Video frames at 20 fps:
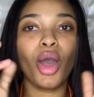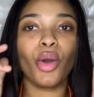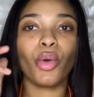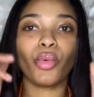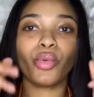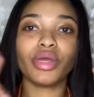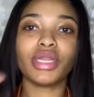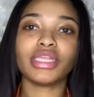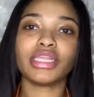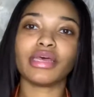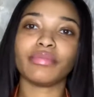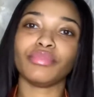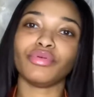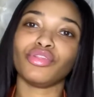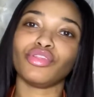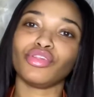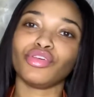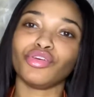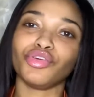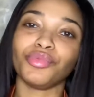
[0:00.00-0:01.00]
What is up,
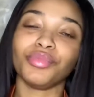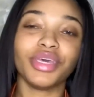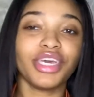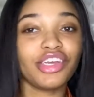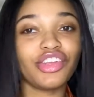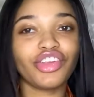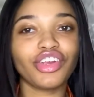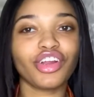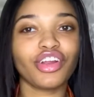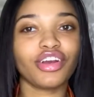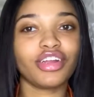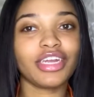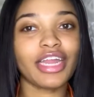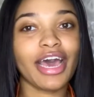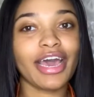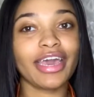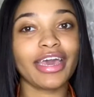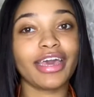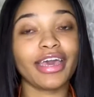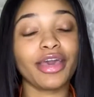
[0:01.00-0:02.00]
YouTube? It's your girl
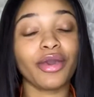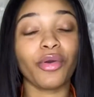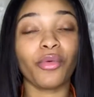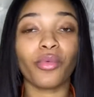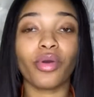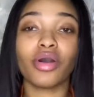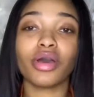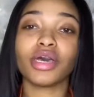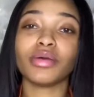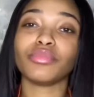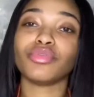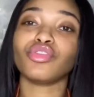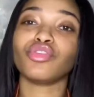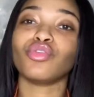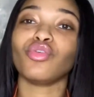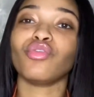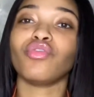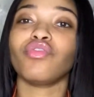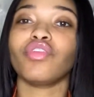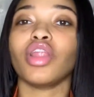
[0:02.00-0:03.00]
Naya, and welcome
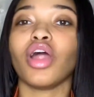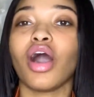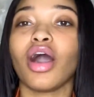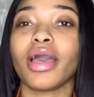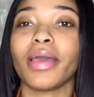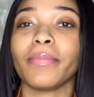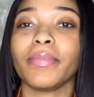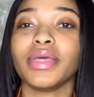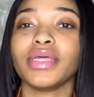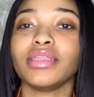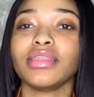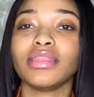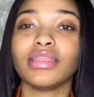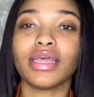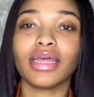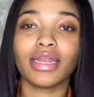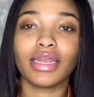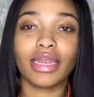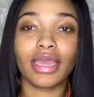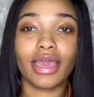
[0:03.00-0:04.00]
to Vlogmas
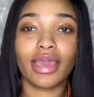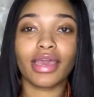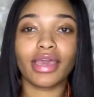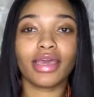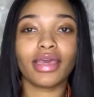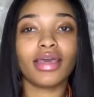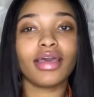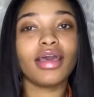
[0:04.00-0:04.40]
Day